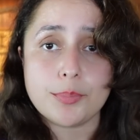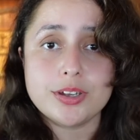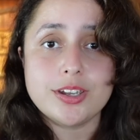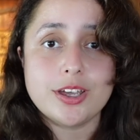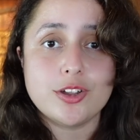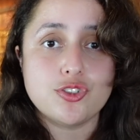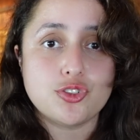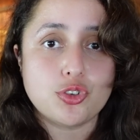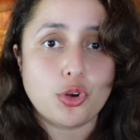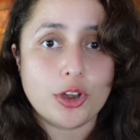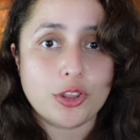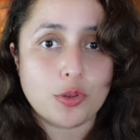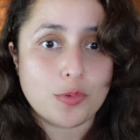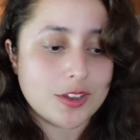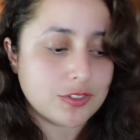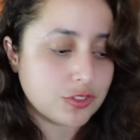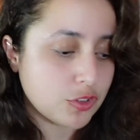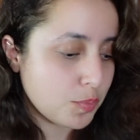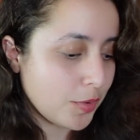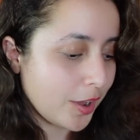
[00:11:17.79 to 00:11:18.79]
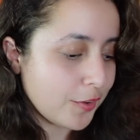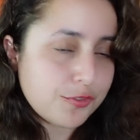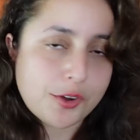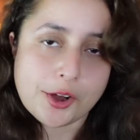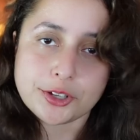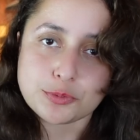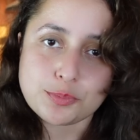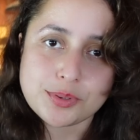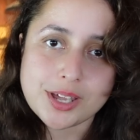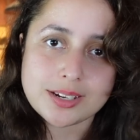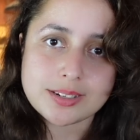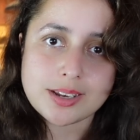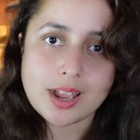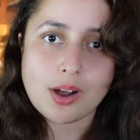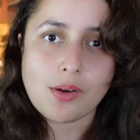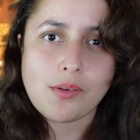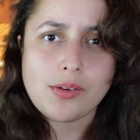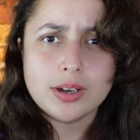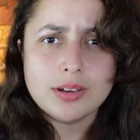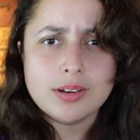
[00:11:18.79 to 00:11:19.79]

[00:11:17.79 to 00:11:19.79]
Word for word: gonna enjoy the rest of my first plate now